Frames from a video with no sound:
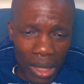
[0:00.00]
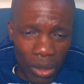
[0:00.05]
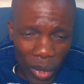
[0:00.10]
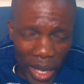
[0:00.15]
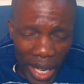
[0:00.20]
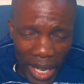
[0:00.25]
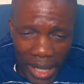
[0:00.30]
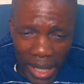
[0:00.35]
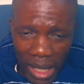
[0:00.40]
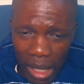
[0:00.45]

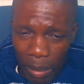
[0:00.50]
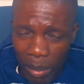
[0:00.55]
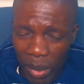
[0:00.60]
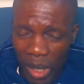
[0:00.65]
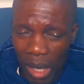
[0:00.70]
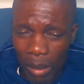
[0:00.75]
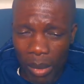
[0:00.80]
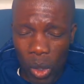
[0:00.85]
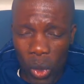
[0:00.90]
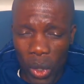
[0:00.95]
in
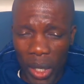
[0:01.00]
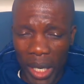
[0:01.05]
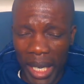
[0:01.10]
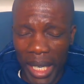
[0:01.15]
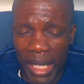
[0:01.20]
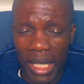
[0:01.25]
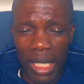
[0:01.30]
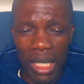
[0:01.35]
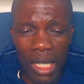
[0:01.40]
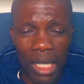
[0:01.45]
September
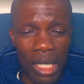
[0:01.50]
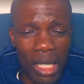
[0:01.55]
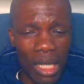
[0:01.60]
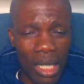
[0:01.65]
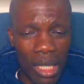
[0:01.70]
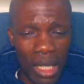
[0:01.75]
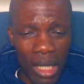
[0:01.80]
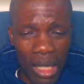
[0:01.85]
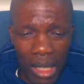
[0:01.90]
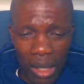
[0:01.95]
already.
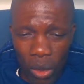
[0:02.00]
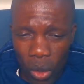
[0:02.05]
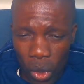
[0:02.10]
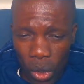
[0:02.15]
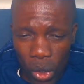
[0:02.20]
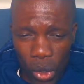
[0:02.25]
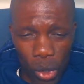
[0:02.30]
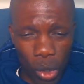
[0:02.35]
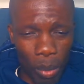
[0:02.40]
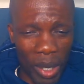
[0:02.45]

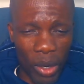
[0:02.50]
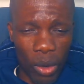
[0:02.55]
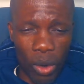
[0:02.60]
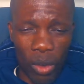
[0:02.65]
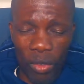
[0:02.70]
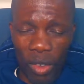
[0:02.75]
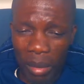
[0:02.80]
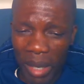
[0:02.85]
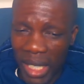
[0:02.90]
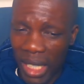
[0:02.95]
October,
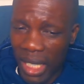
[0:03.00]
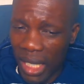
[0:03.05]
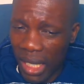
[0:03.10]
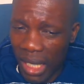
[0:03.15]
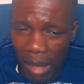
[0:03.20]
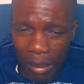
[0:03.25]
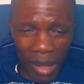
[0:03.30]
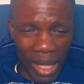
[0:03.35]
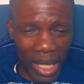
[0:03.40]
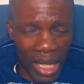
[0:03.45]
November,
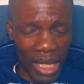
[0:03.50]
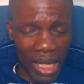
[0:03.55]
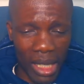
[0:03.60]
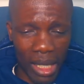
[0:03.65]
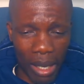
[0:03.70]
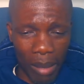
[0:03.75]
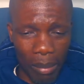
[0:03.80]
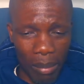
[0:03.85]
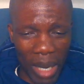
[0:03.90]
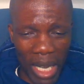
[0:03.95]
December, that's
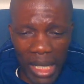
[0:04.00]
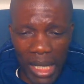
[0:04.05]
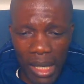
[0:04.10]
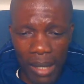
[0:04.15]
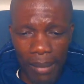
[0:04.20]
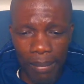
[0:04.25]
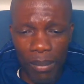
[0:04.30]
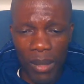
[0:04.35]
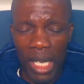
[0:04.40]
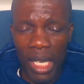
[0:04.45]
3
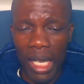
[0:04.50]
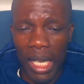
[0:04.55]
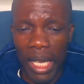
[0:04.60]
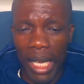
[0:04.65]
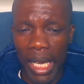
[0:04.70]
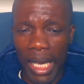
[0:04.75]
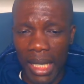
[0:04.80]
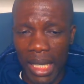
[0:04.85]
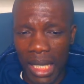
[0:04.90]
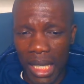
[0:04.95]
months,
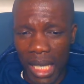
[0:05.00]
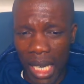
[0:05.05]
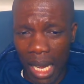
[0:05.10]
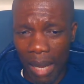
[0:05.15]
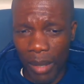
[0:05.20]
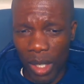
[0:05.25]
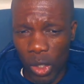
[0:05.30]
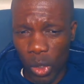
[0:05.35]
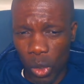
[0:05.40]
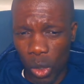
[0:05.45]
and
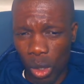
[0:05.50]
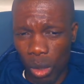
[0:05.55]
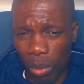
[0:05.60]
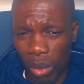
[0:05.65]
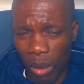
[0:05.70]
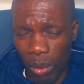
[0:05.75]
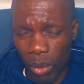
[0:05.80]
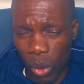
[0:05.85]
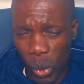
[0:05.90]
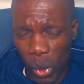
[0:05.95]
time is not on
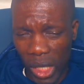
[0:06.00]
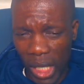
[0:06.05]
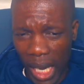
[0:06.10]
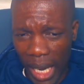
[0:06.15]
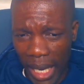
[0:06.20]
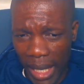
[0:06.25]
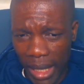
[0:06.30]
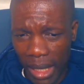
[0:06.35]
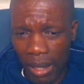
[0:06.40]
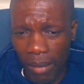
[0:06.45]
people's
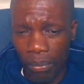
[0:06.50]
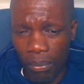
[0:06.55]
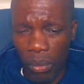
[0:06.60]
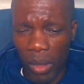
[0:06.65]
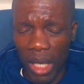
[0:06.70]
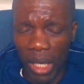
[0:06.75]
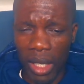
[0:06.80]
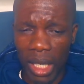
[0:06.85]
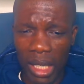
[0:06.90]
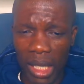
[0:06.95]
sides.
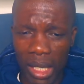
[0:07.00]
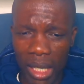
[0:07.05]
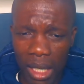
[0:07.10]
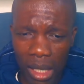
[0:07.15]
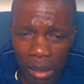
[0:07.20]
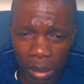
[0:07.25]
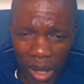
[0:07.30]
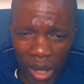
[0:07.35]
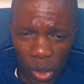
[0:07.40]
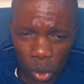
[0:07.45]
and there is
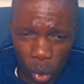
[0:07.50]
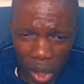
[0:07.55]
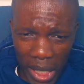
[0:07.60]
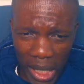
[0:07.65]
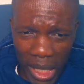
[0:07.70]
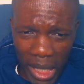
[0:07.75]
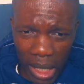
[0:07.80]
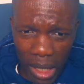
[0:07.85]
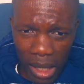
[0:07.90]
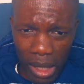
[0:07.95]
Christmas
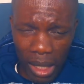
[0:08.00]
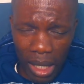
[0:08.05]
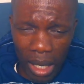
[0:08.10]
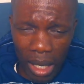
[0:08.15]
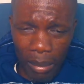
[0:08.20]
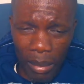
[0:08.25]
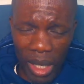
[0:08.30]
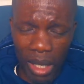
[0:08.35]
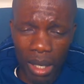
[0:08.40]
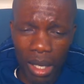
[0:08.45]
holidays
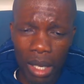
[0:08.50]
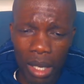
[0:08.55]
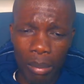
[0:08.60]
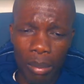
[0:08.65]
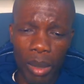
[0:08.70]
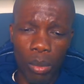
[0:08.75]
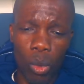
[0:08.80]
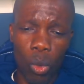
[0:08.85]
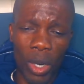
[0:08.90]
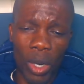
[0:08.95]
coming.
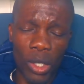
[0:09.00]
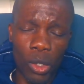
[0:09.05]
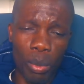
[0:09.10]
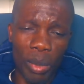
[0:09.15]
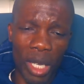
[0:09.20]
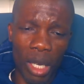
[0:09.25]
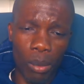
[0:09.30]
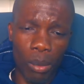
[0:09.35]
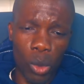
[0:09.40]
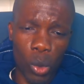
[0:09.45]
People want to
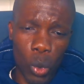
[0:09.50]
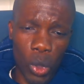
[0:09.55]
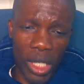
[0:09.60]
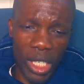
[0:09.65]
be able to